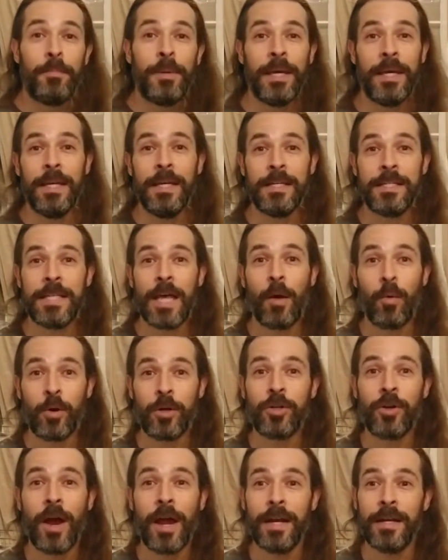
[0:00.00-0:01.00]
piggies that we're
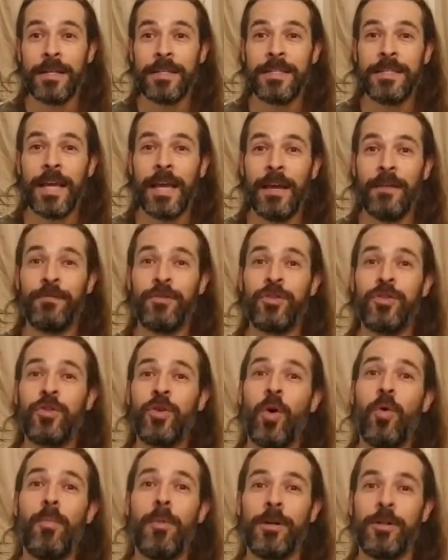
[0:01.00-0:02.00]
trying to save
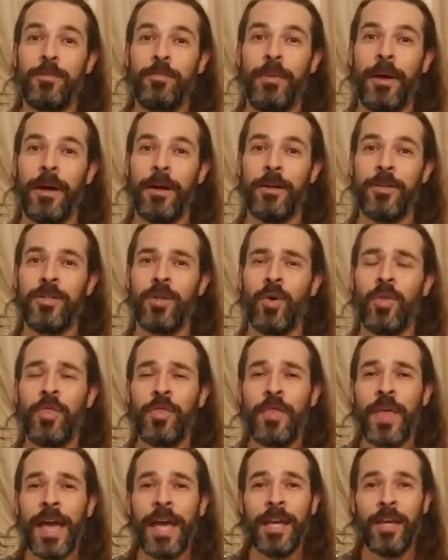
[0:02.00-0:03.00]
so much better. So
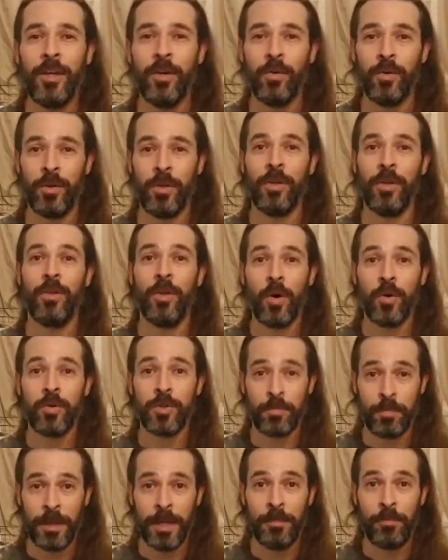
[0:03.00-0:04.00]
thank you to
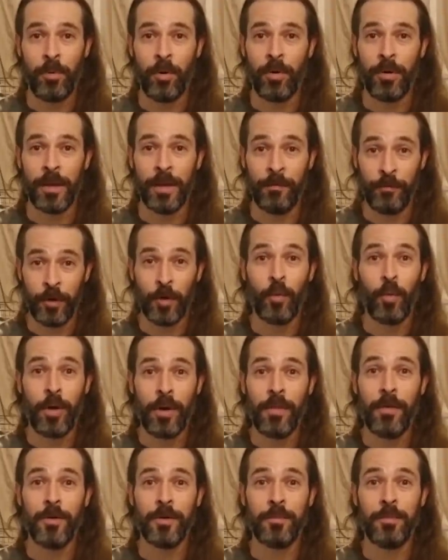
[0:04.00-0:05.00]
those people. If you're one
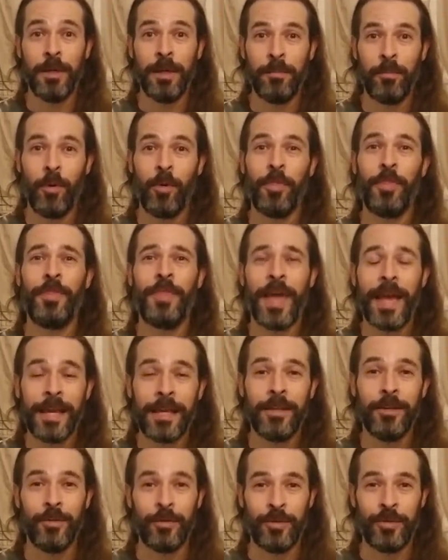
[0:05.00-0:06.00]
of those people,
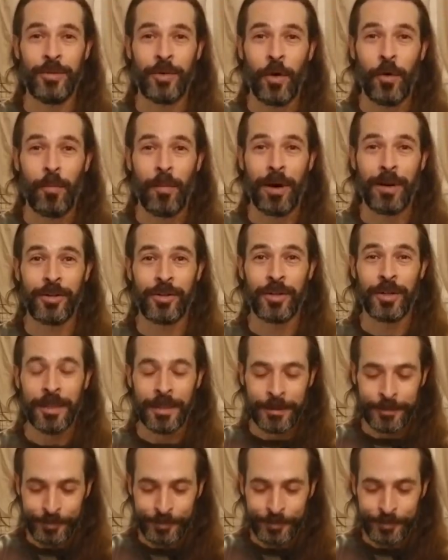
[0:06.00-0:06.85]
thank you so much.